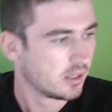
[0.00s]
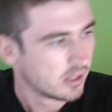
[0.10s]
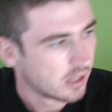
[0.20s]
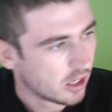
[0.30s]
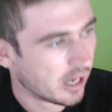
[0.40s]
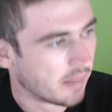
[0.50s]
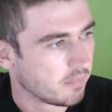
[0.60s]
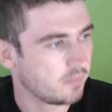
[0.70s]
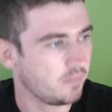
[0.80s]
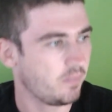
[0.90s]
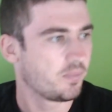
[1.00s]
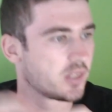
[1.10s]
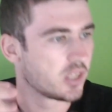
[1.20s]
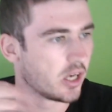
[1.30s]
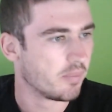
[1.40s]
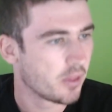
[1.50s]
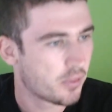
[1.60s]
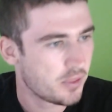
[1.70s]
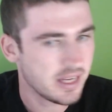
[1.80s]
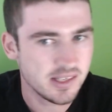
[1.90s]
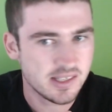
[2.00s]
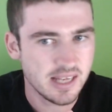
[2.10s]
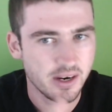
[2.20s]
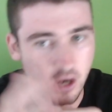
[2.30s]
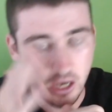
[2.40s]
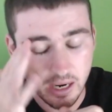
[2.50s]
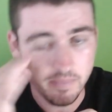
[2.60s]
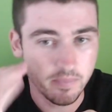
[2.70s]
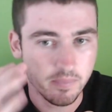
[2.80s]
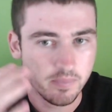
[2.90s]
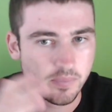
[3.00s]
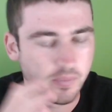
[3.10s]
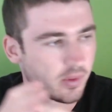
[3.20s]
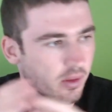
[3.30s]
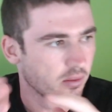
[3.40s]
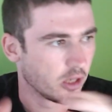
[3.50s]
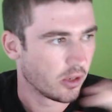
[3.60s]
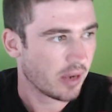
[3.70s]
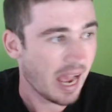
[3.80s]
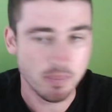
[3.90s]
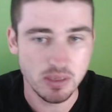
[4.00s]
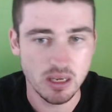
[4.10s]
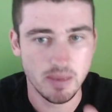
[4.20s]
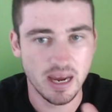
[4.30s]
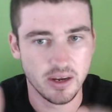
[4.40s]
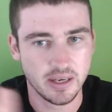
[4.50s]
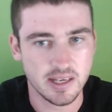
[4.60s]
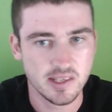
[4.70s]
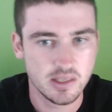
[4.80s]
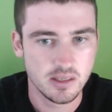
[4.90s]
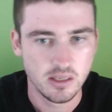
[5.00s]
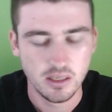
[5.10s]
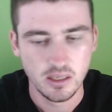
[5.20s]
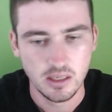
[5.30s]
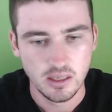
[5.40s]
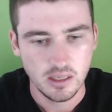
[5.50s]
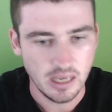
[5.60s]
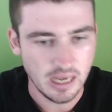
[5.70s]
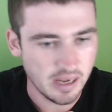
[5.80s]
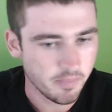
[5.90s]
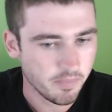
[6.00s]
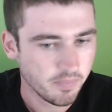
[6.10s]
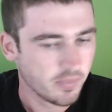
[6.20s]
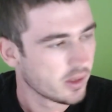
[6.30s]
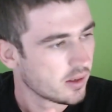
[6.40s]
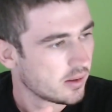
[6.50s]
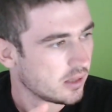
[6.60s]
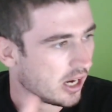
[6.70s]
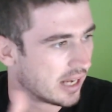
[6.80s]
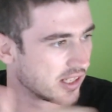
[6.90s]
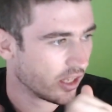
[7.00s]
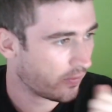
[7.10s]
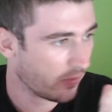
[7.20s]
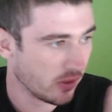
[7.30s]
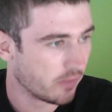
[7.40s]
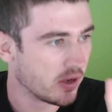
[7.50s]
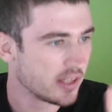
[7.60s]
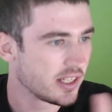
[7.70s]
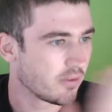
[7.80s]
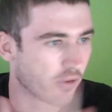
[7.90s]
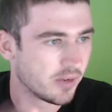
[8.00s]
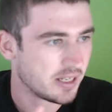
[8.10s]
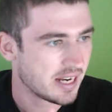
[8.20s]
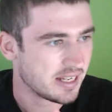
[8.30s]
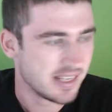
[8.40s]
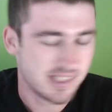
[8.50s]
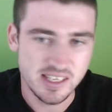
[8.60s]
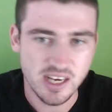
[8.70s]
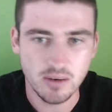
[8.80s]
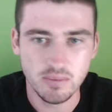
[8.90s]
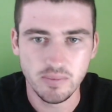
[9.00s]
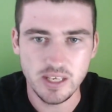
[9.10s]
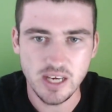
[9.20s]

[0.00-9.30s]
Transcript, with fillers: All right, so the things that I'm, you know, happy about, I guess. All right, so the first thing I've got written down here is the young